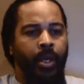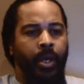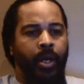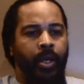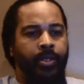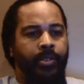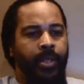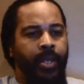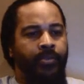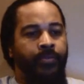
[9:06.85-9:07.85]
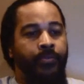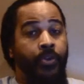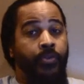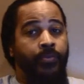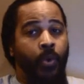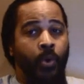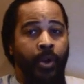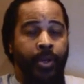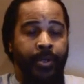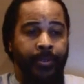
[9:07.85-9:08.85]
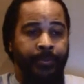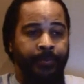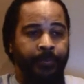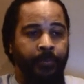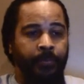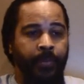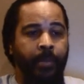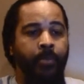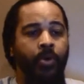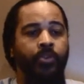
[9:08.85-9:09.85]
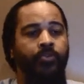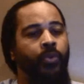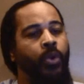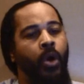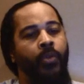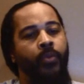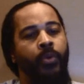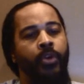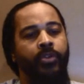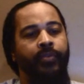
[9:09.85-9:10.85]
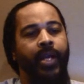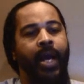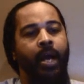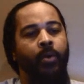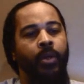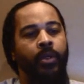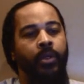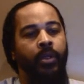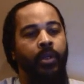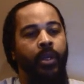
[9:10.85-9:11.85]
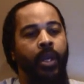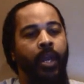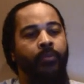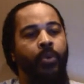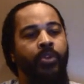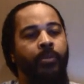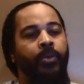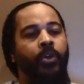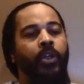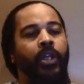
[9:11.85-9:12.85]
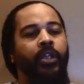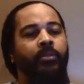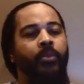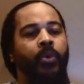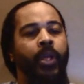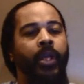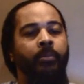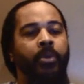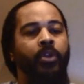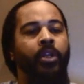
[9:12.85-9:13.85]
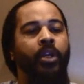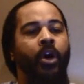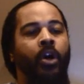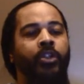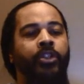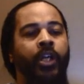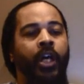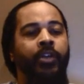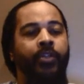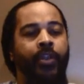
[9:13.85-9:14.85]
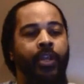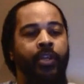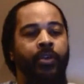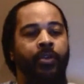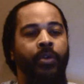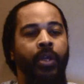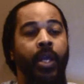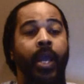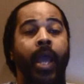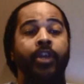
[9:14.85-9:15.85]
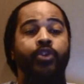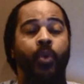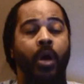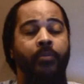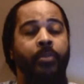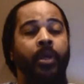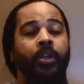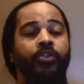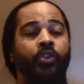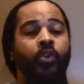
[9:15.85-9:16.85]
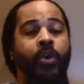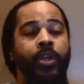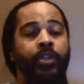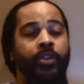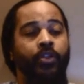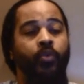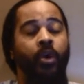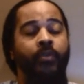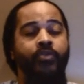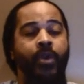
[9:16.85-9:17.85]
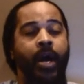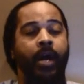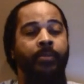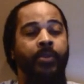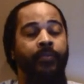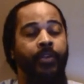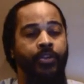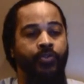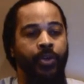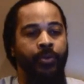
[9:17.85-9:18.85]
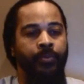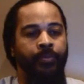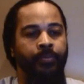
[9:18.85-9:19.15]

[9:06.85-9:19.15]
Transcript: It says in verse 4, "And Moses wrote all the words of Yahweh, and rose up early in the morning, and built an altar under the hill, and 12 pillars according to the 12 tribes of Israel.